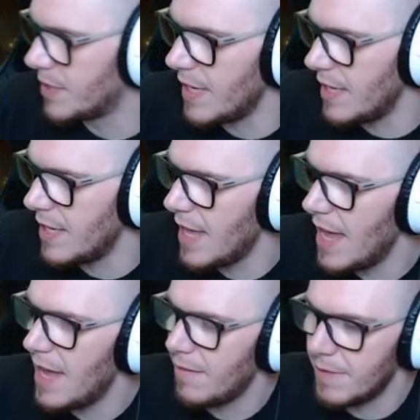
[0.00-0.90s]
in
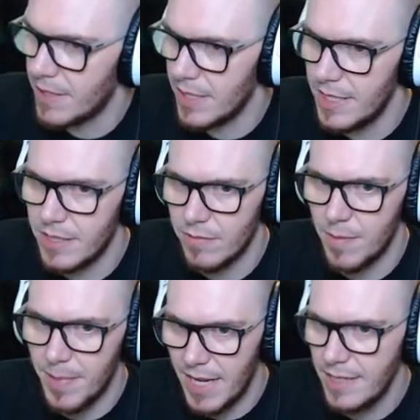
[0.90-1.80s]
there which I need to
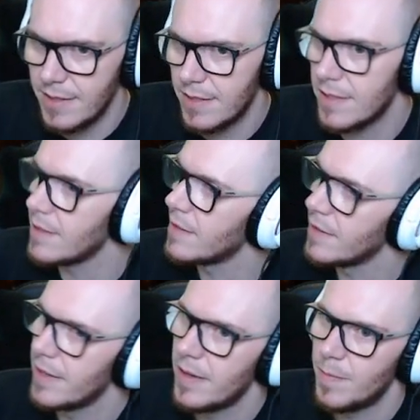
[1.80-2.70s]
replace.
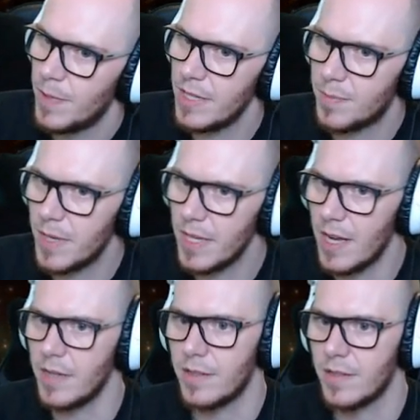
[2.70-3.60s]
But it's pretty
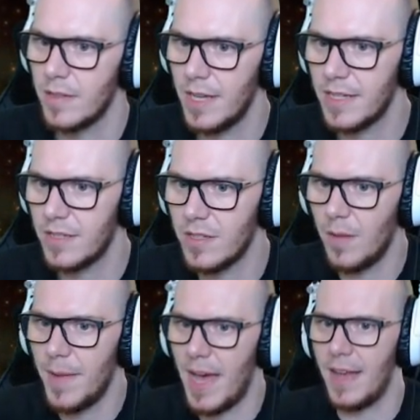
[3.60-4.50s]
good. Like, it's
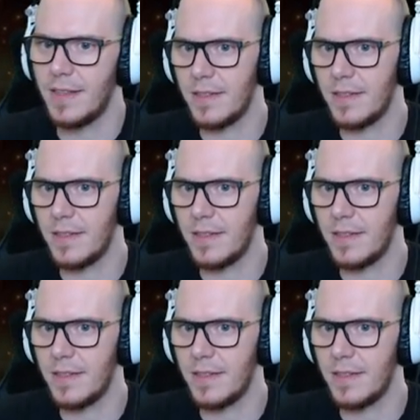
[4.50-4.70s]
not bad